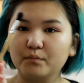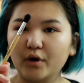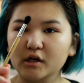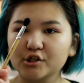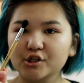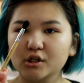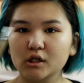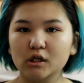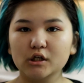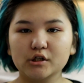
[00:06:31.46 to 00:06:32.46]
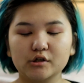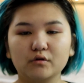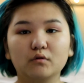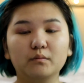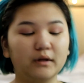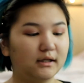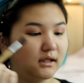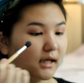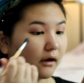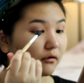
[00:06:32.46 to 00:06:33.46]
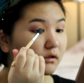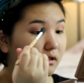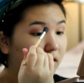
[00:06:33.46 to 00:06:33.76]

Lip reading: brush to blend it out.